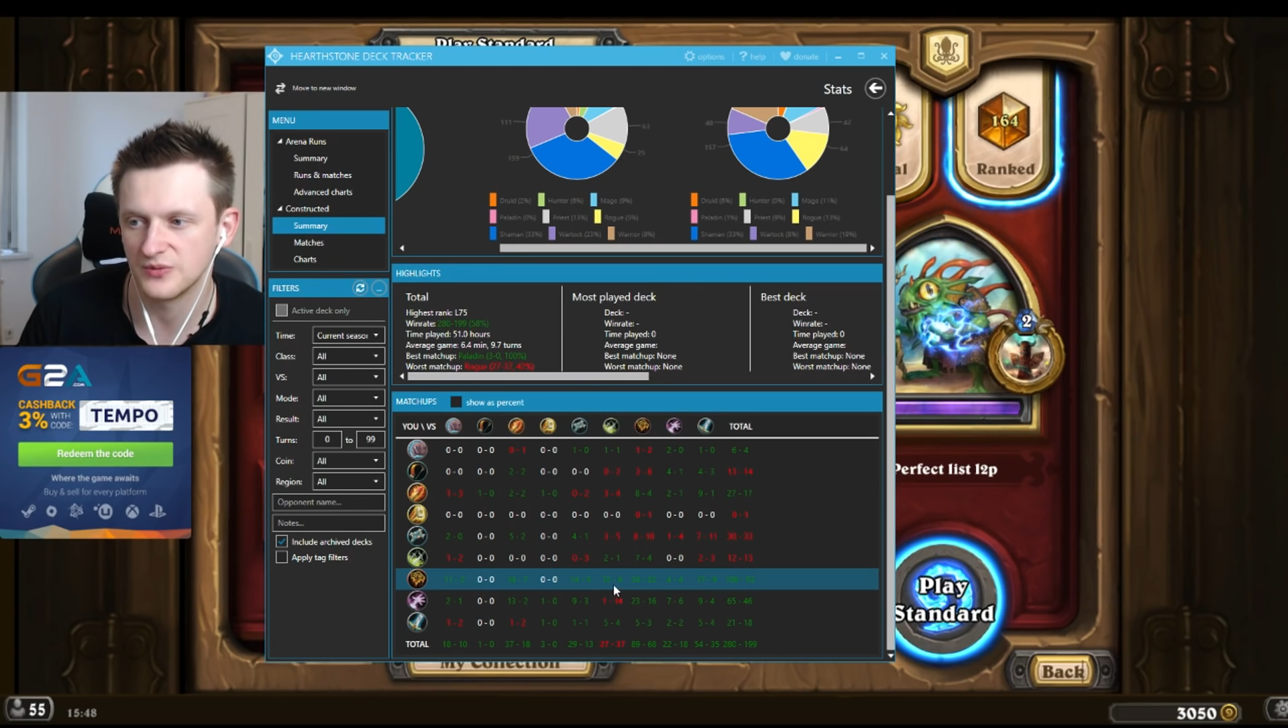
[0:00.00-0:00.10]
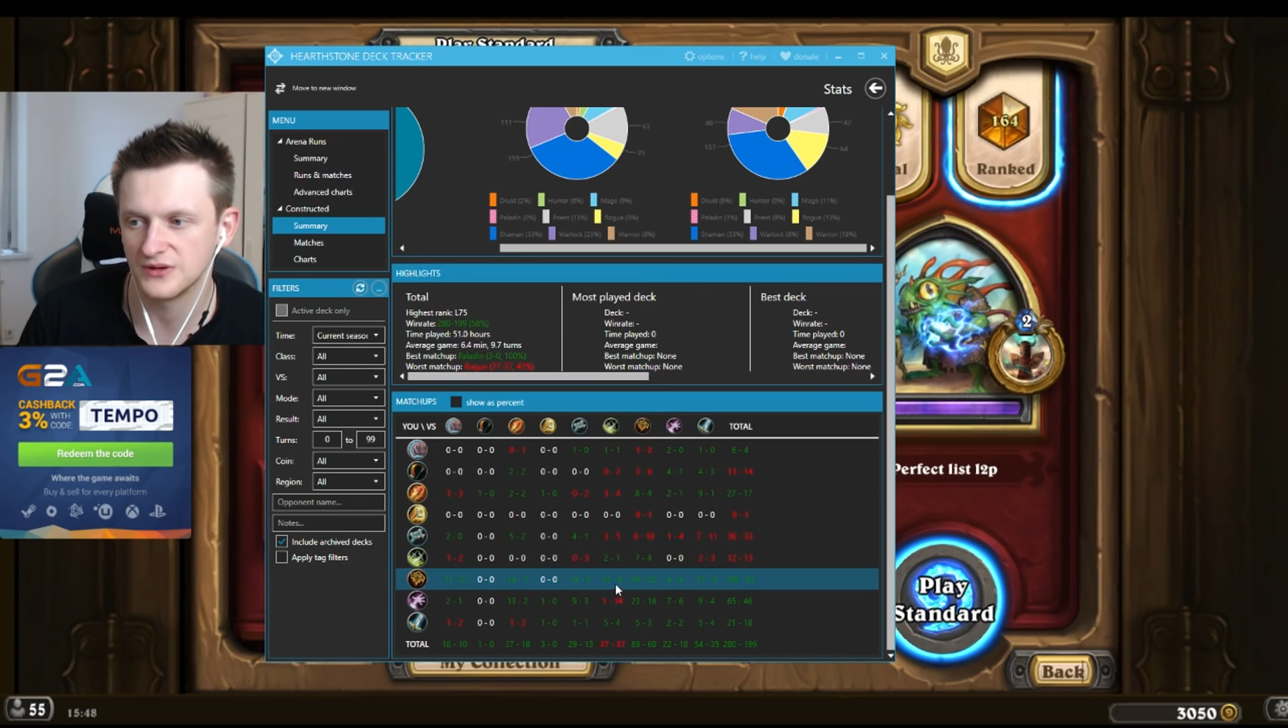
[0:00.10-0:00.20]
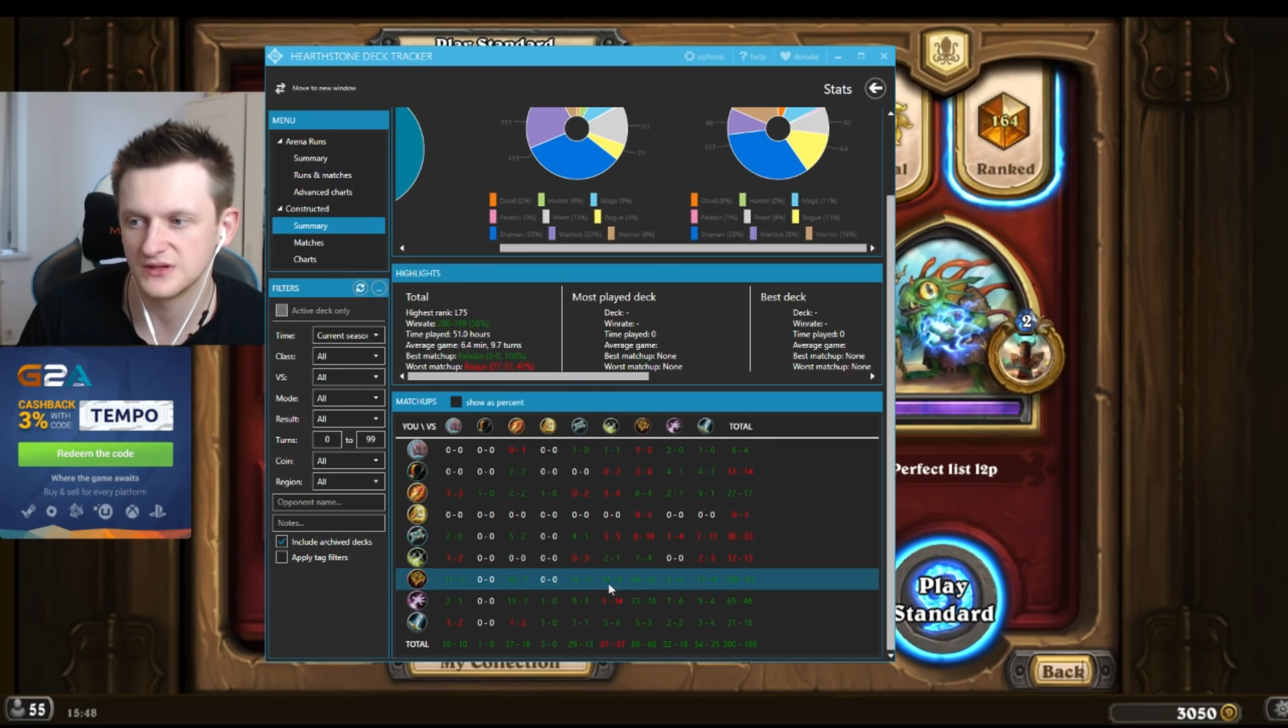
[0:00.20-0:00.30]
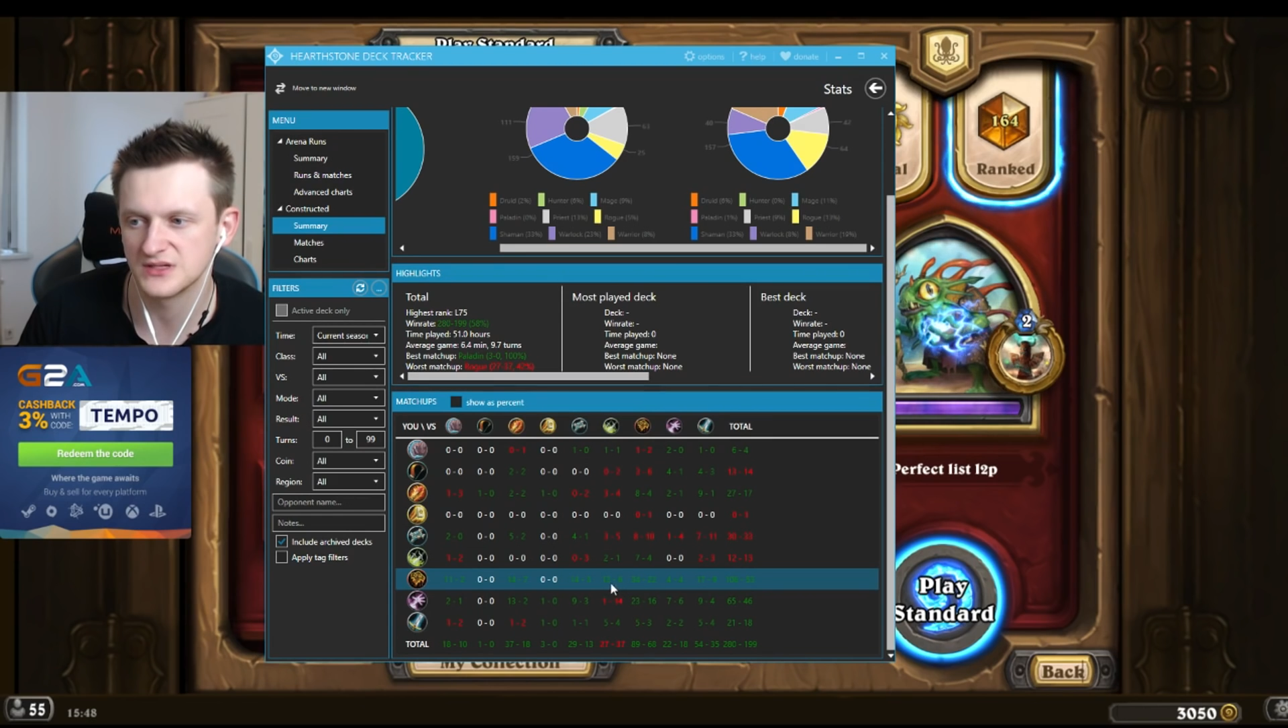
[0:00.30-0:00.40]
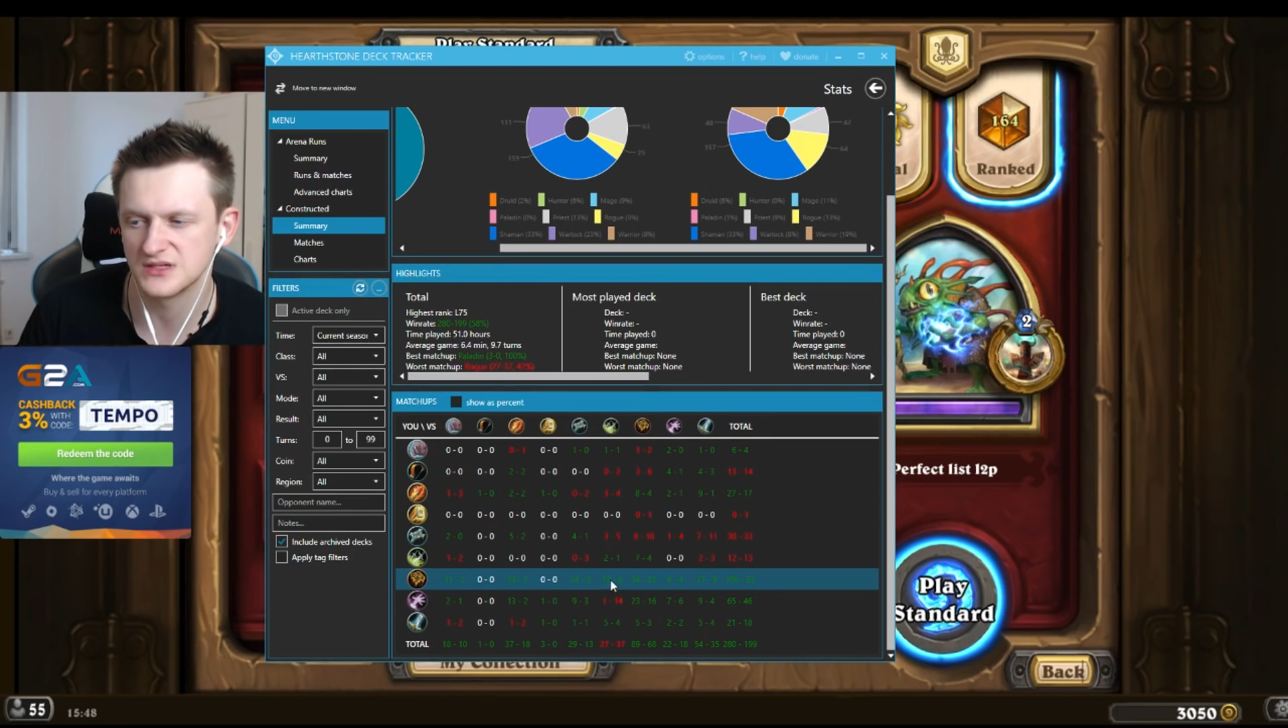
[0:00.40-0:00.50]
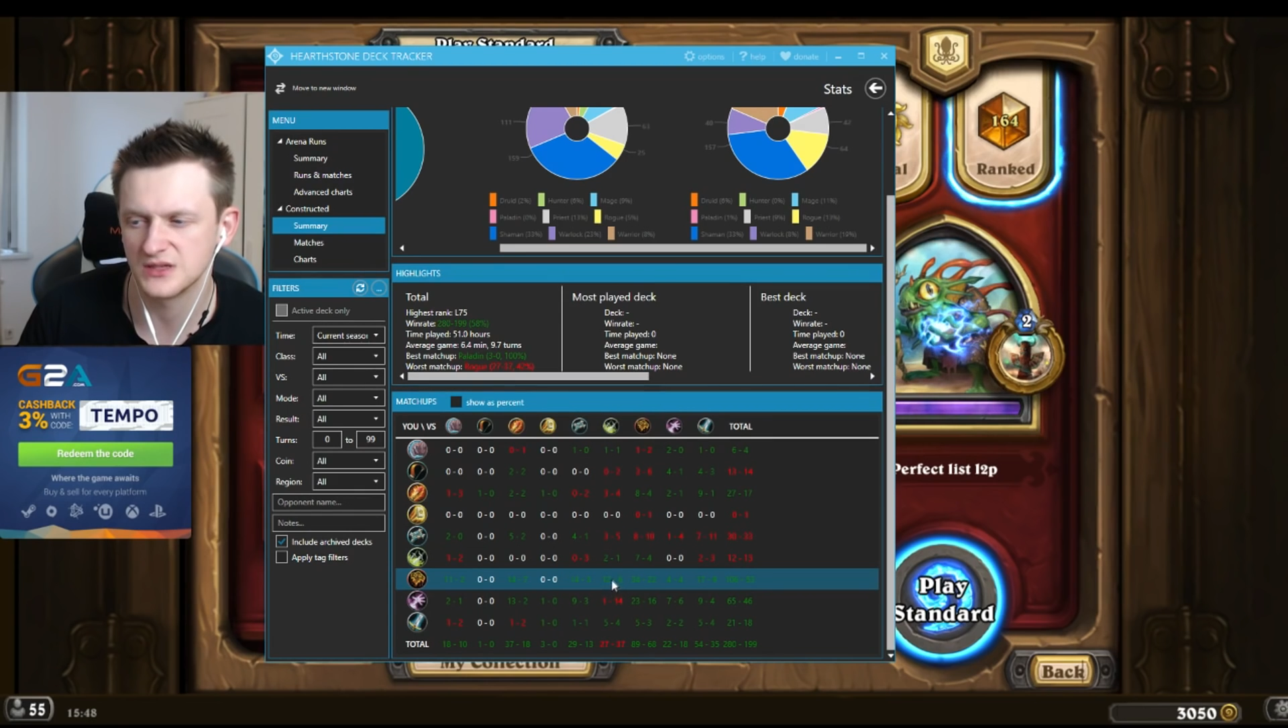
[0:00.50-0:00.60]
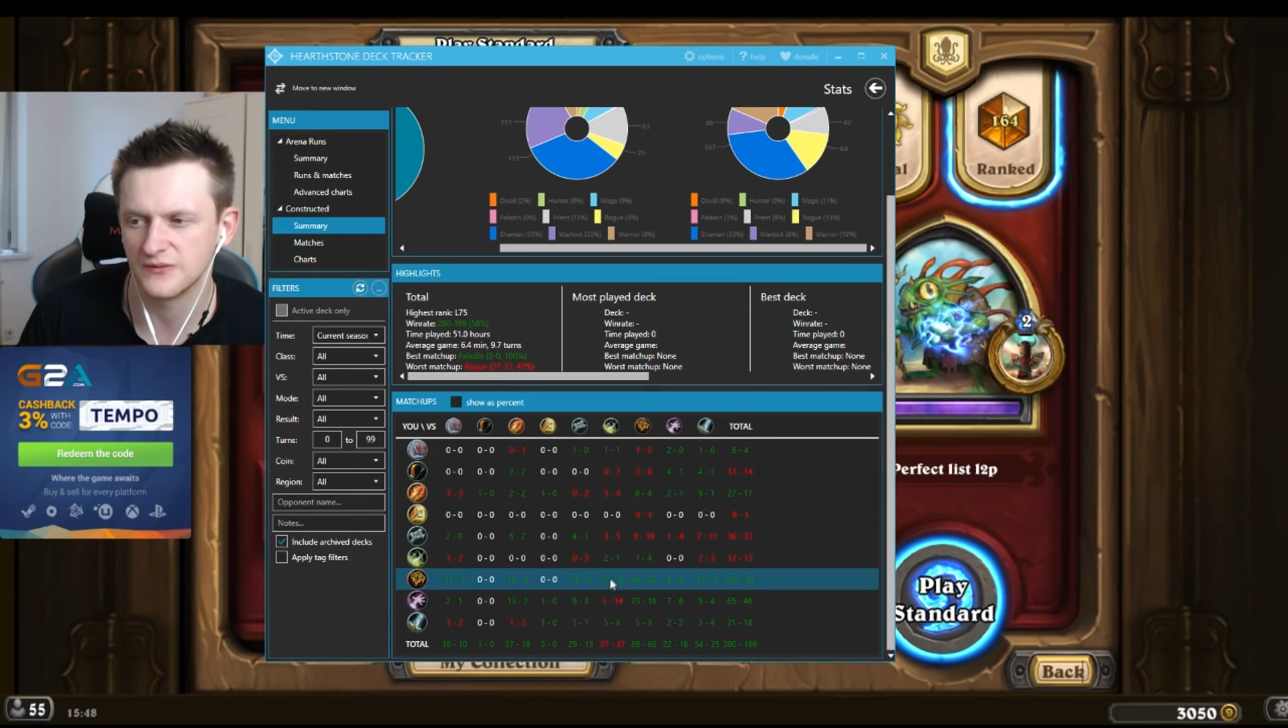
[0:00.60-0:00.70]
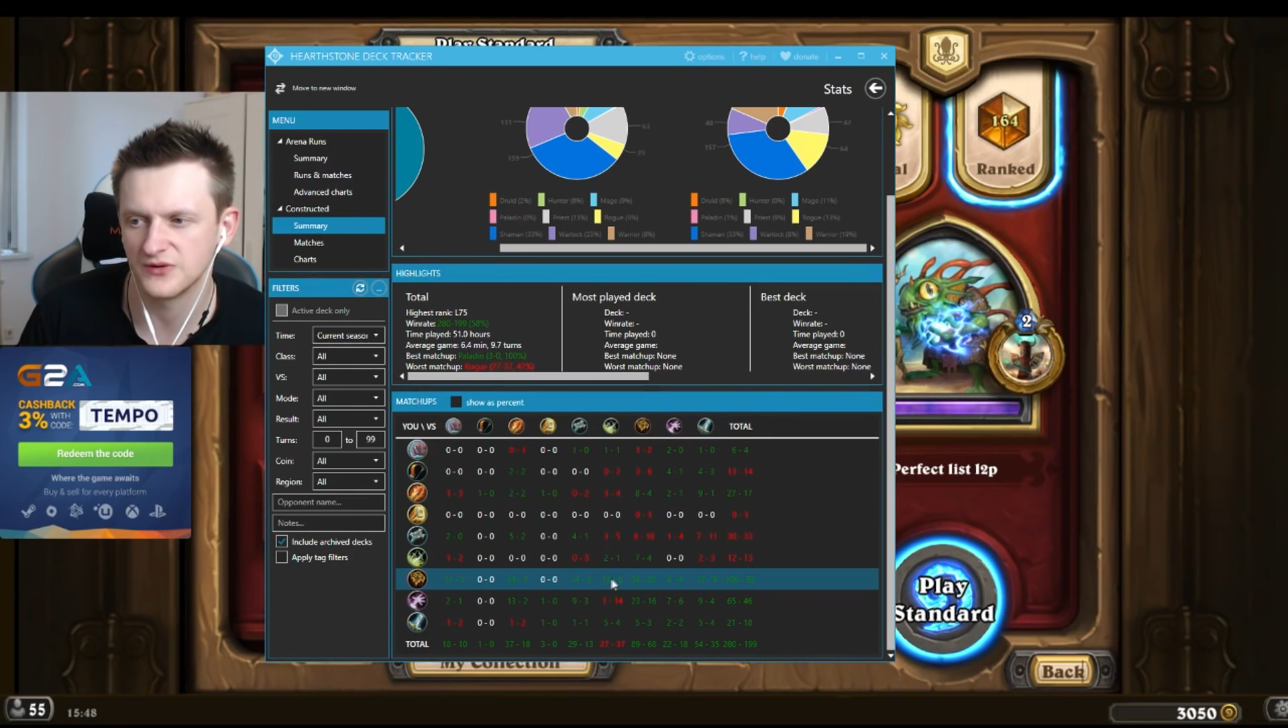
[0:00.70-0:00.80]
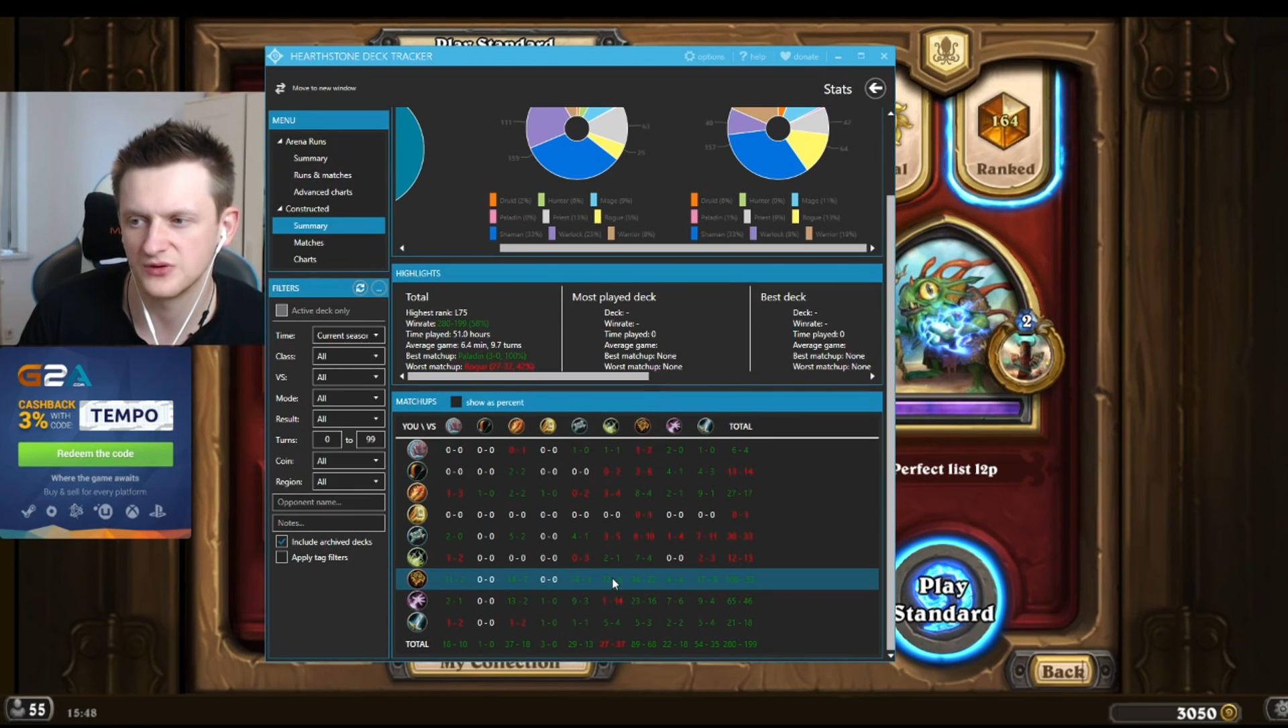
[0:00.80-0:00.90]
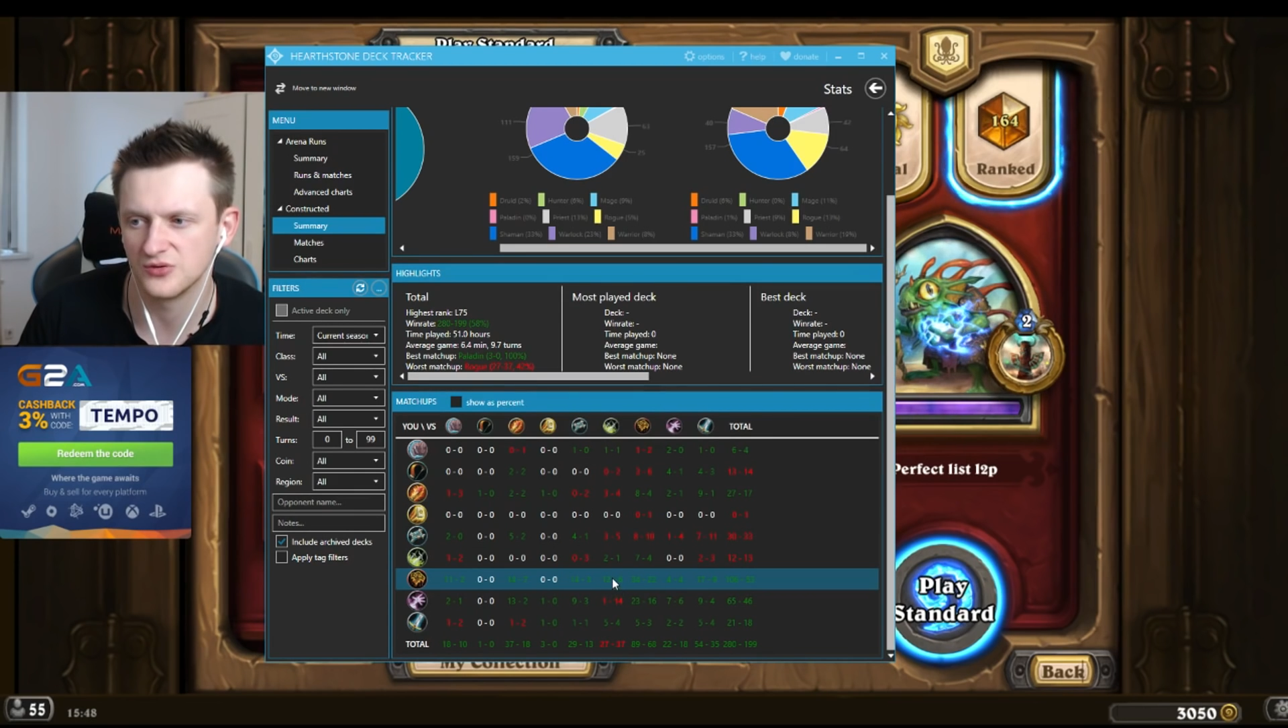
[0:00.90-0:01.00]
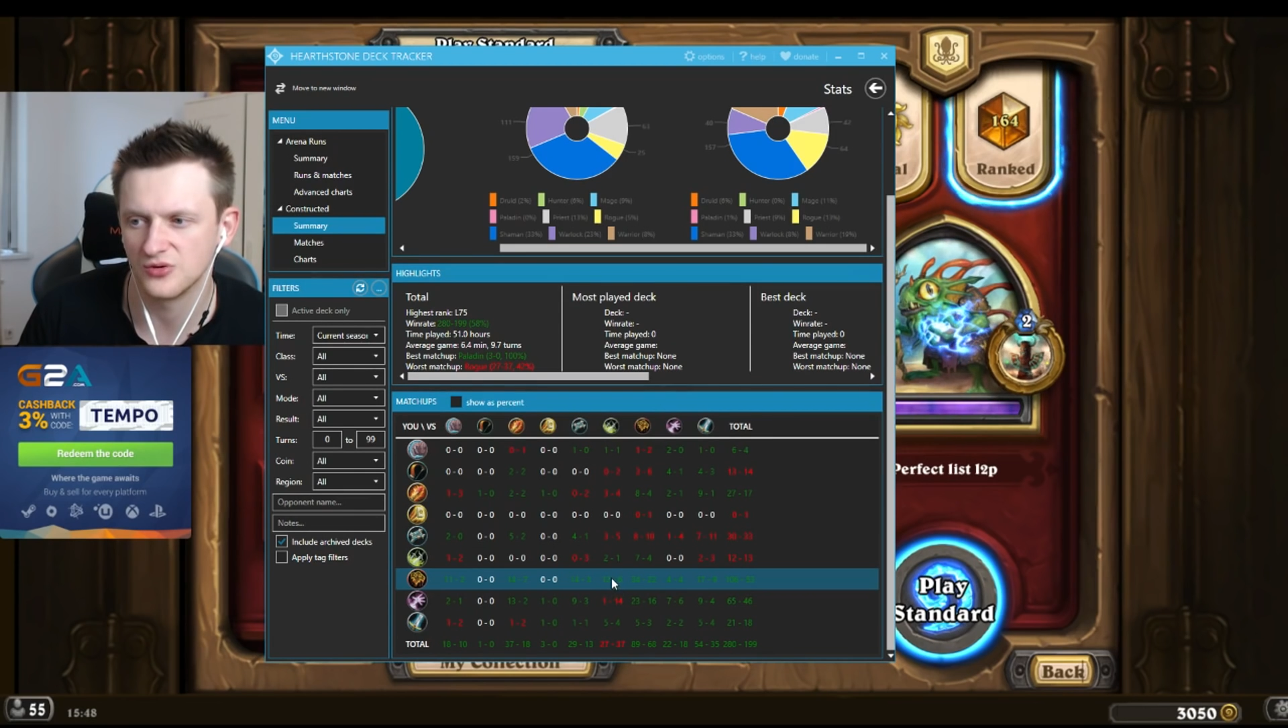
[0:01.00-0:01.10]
and this is something you